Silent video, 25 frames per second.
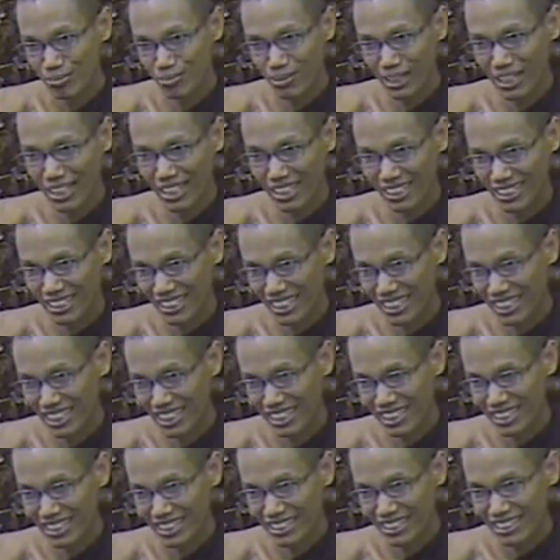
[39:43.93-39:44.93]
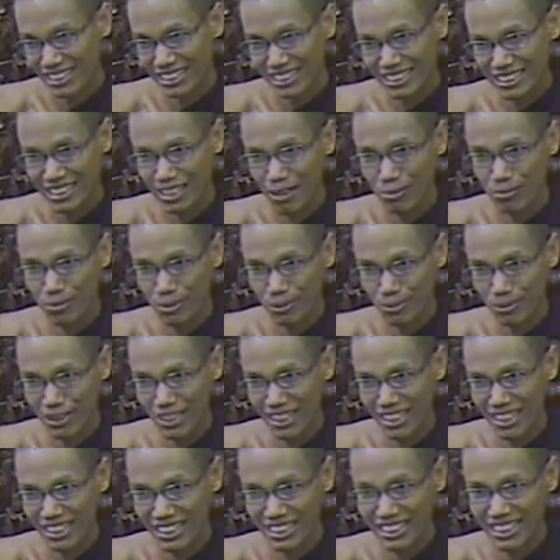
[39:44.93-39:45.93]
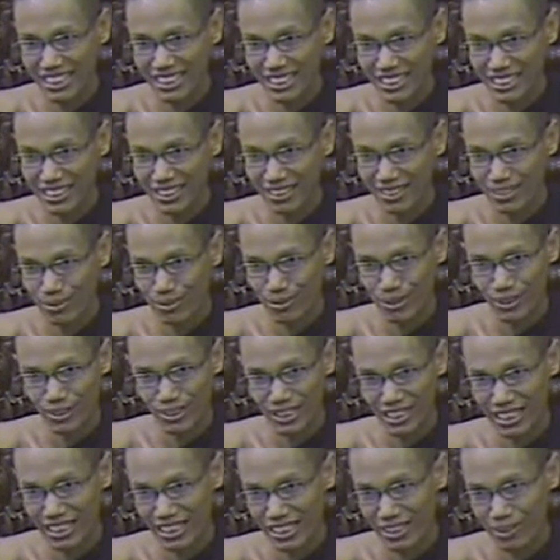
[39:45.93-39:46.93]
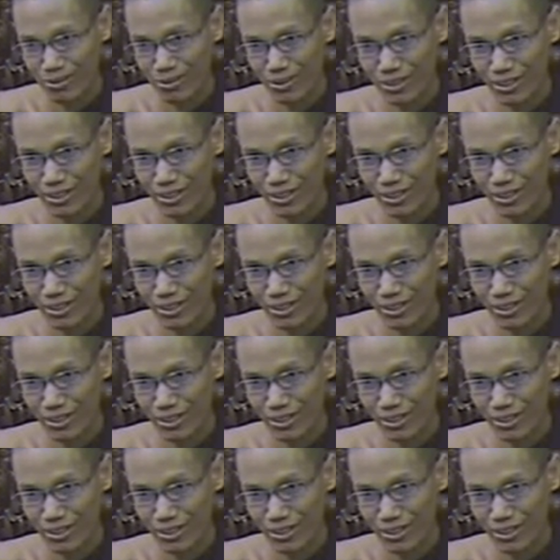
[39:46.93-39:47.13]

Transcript: But uh, some people are thinking for the